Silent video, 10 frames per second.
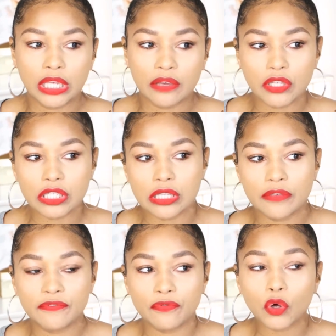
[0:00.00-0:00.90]
to give this
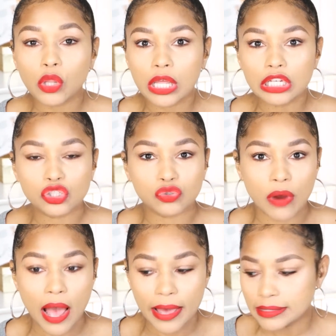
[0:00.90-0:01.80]
the full
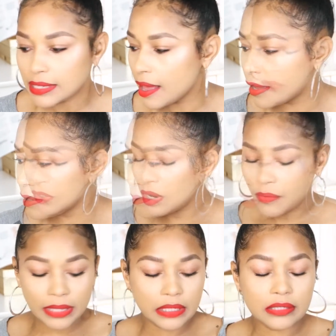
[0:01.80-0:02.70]
dry time. All
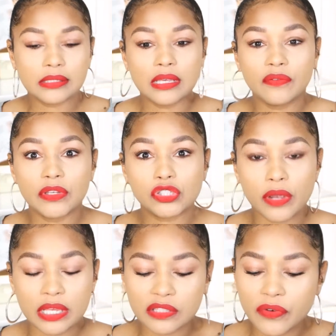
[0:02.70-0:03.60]
right, let's see if it
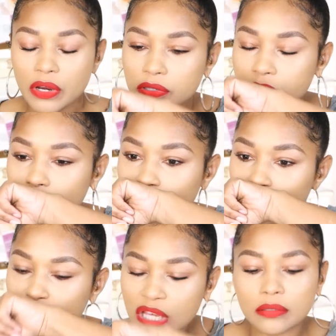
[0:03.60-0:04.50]
transfers.
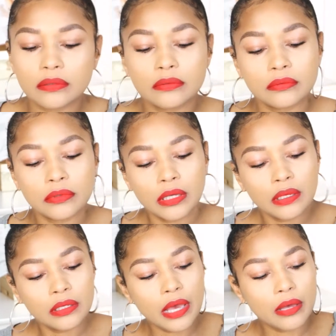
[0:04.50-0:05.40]

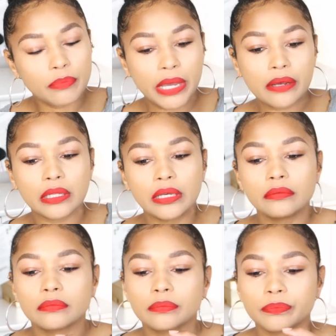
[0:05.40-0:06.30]
Yeah,
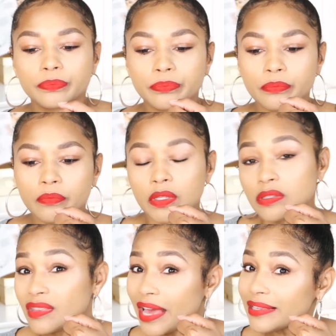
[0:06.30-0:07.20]
barely.
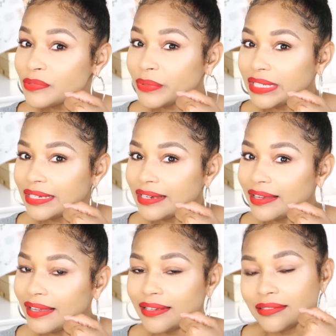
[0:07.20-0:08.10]
So that's really
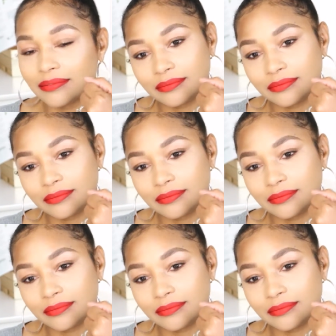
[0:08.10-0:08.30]
good.